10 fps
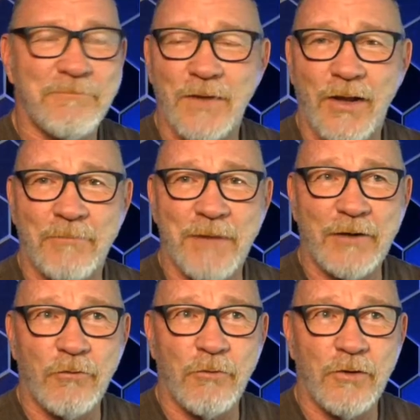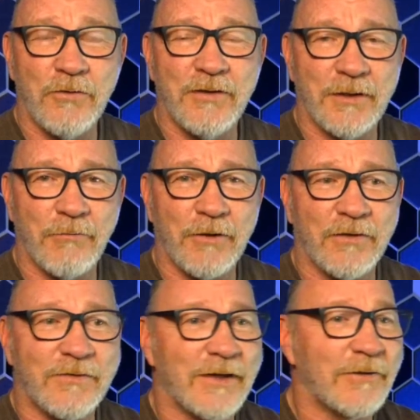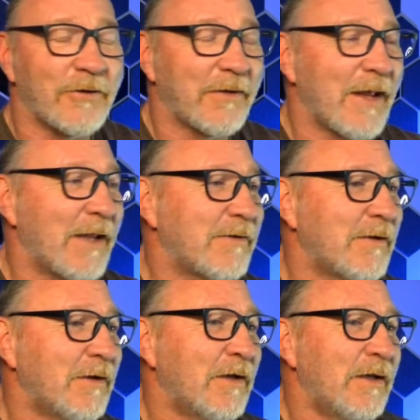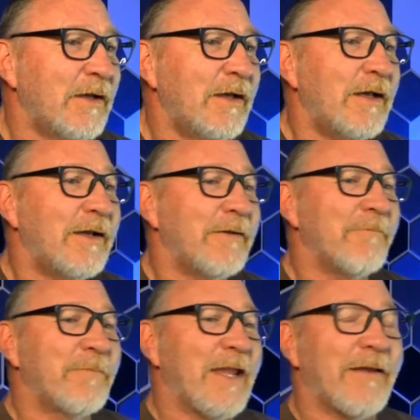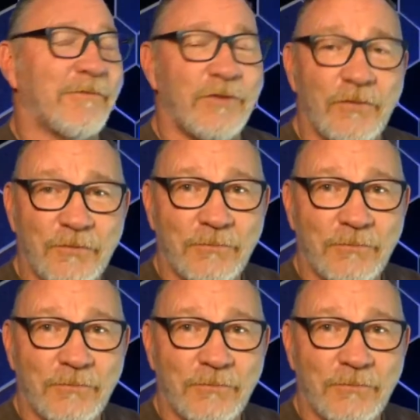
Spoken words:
on Makerworld, and we're going to take a look at that. Yeah, just